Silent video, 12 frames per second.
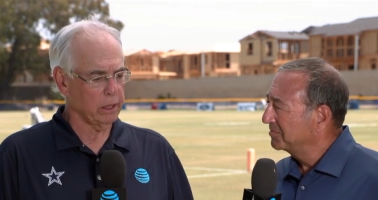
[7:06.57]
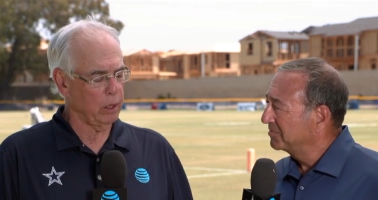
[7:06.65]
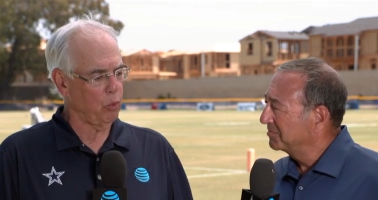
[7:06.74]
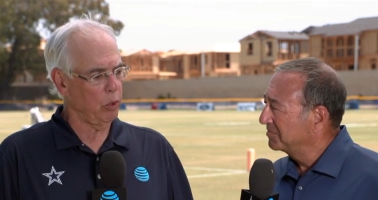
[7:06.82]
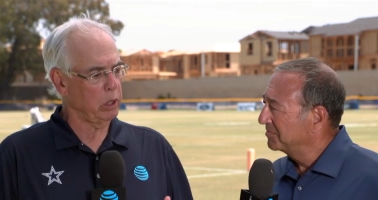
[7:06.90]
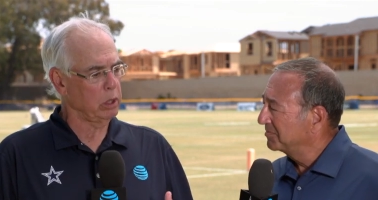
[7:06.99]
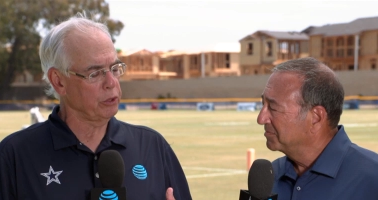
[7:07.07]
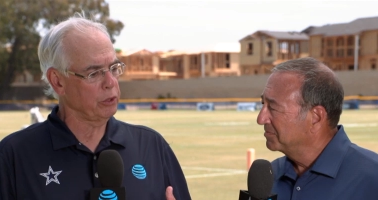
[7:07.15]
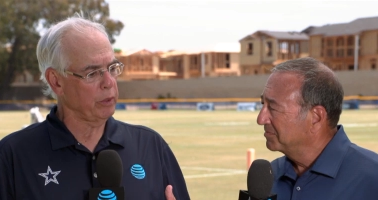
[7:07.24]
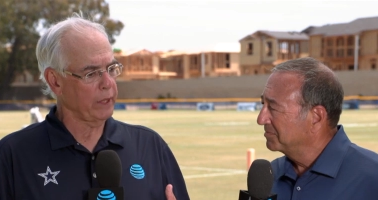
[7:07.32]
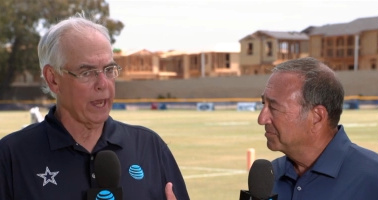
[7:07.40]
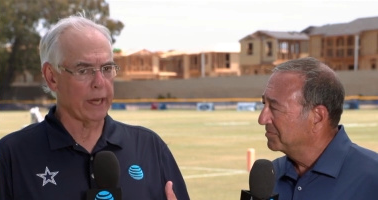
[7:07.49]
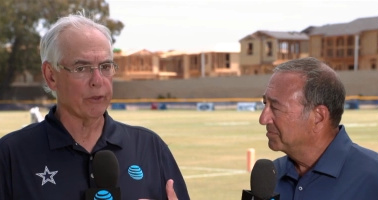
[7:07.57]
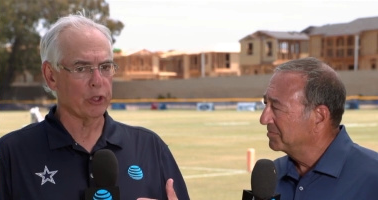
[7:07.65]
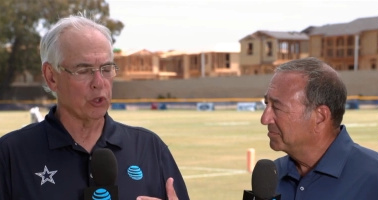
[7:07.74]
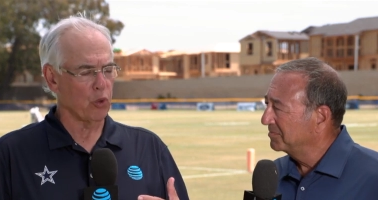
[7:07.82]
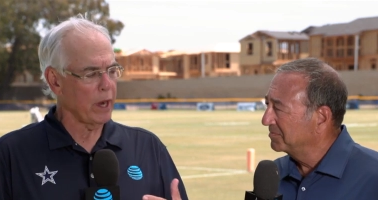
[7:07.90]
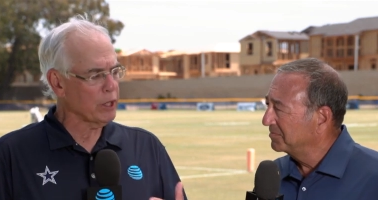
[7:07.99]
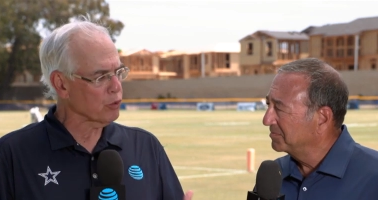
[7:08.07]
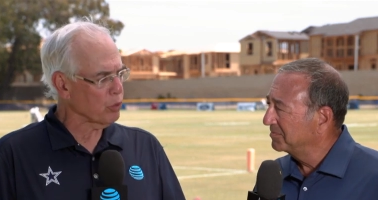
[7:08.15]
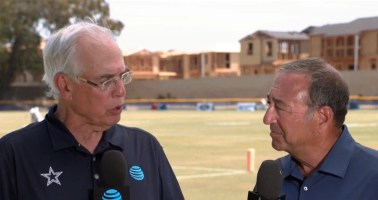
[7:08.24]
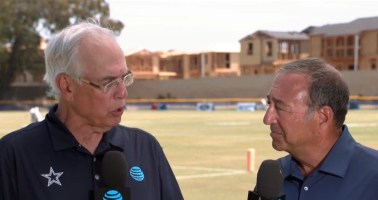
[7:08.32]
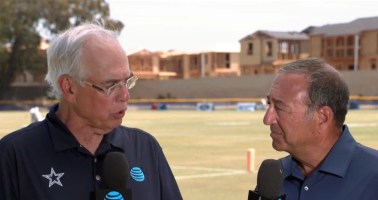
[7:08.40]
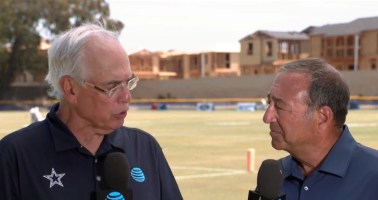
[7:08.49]
Speaker 1: They will do a kind of a dress
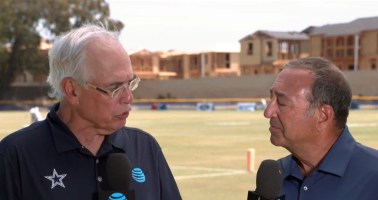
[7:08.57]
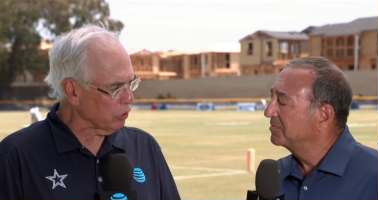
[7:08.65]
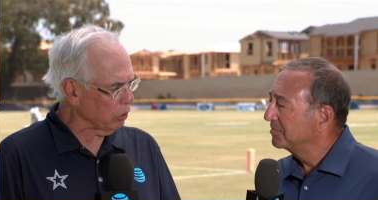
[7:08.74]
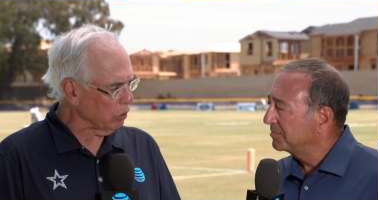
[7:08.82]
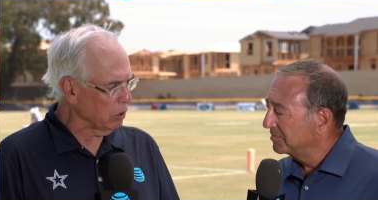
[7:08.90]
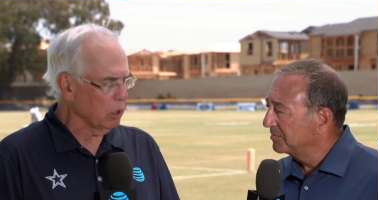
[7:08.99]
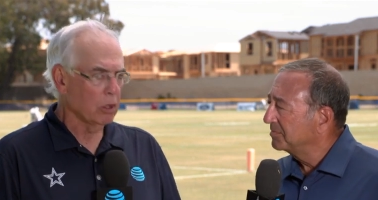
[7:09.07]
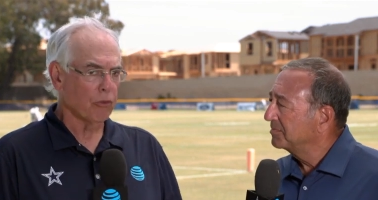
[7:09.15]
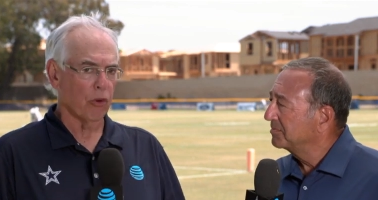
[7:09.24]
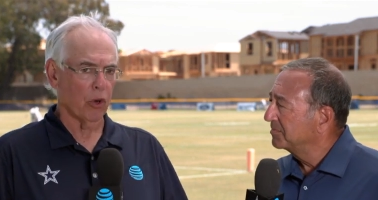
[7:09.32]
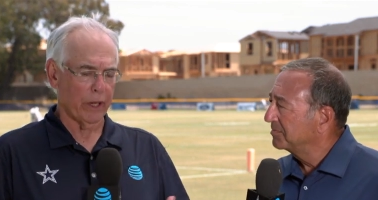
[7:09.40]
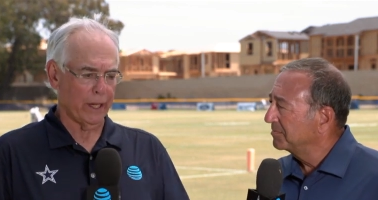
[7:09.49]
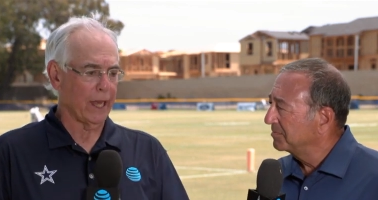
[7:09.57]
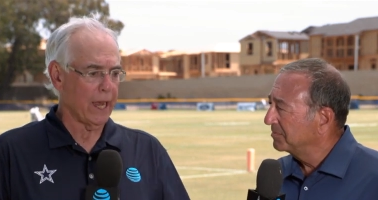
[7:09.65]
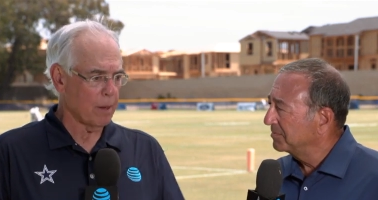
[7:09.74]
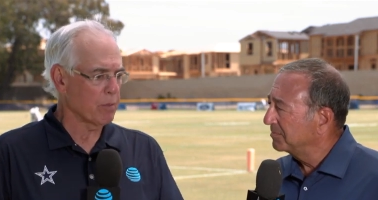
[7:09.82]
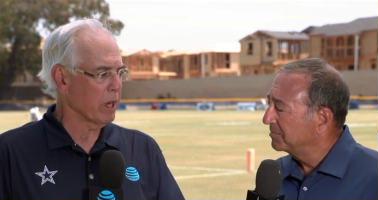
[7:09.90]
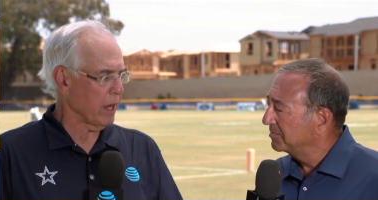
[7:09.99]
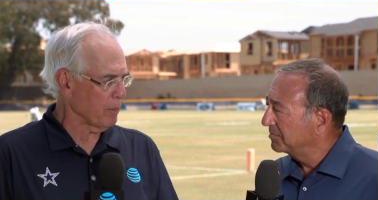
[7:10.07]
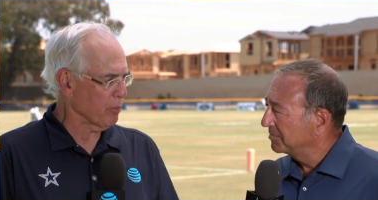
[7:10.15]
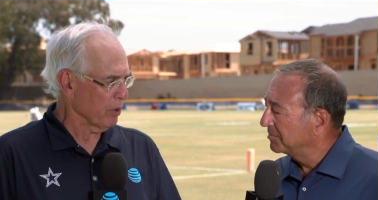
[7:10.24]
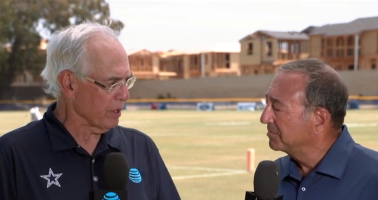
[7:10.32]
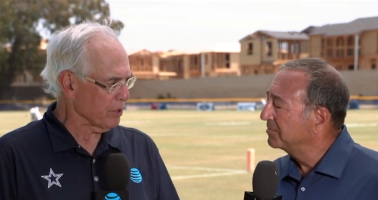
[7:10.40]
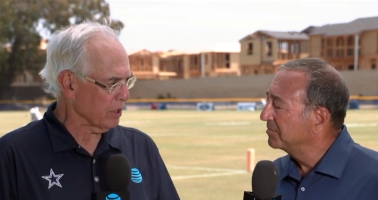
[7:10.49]
rehearsal for a game day
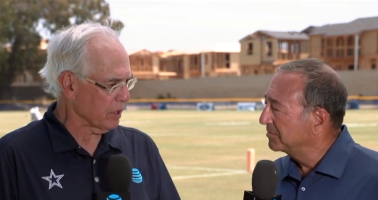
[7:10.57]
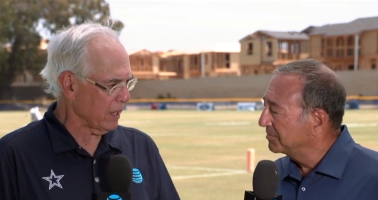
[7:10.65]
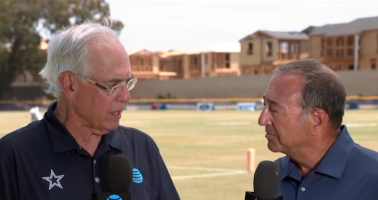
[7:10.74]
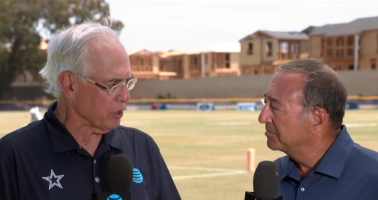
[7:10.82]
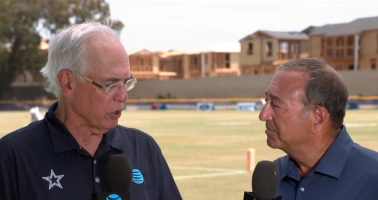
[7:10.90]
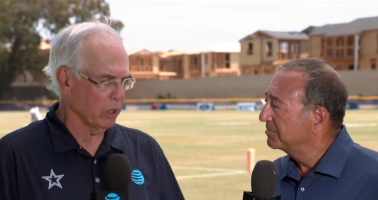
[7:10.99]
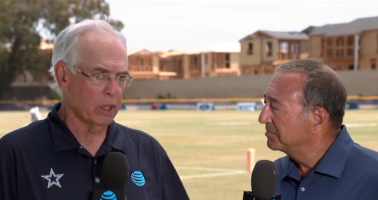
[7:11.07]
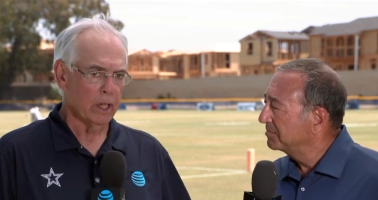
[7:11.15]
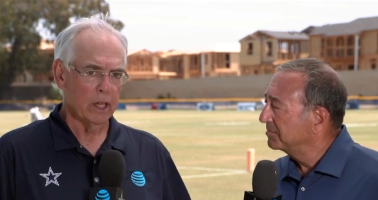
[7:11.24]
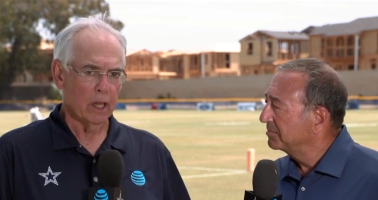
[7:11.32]
presentation